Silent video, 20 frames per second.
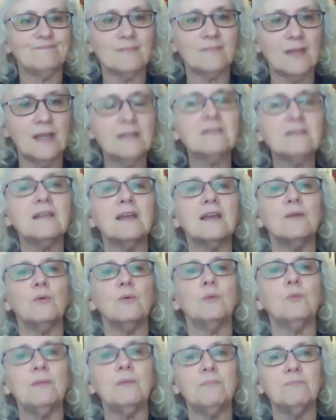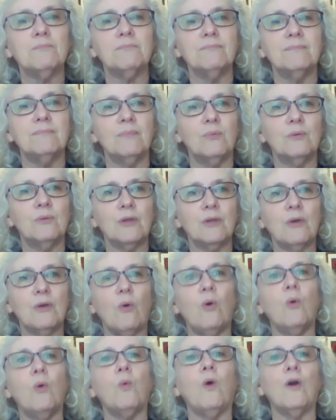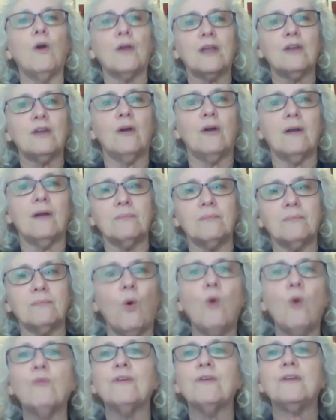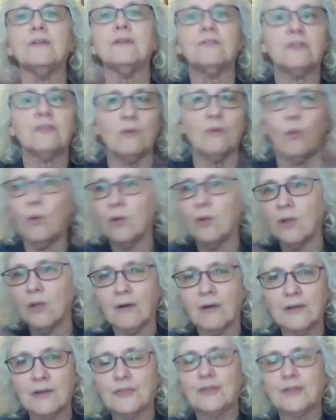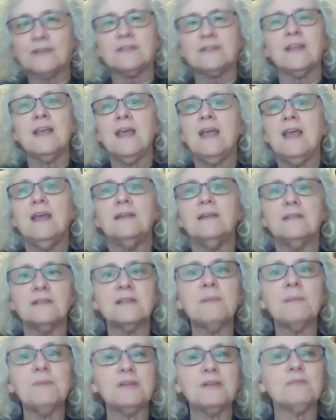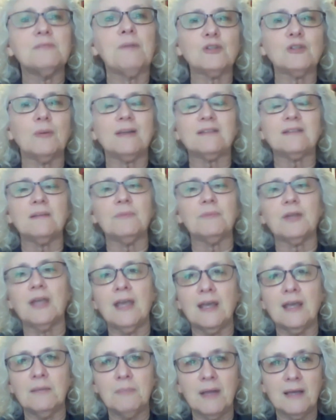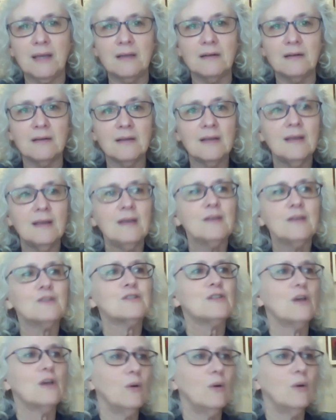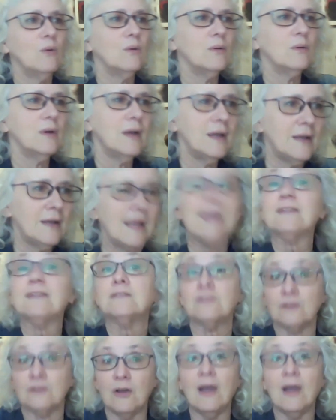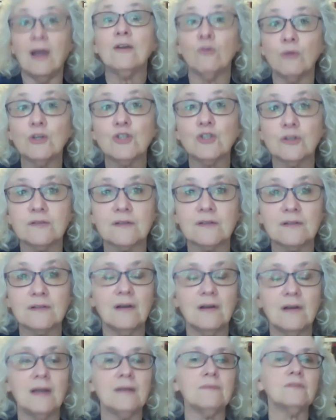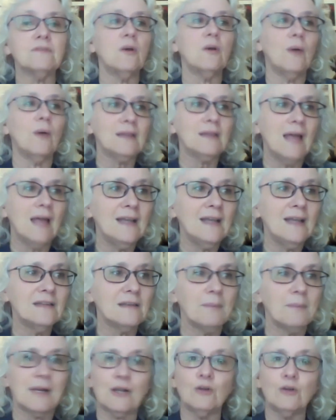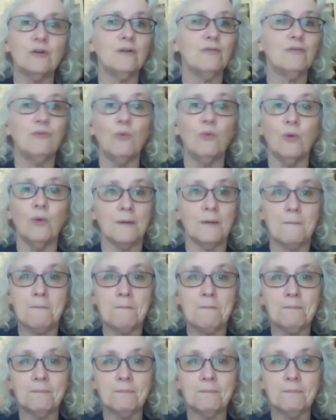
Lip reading: it's like when we all work in our wovens and all our other things, there's something special about something handmade. So, and hand design, original design. So I liked them, but I couldn't afford them.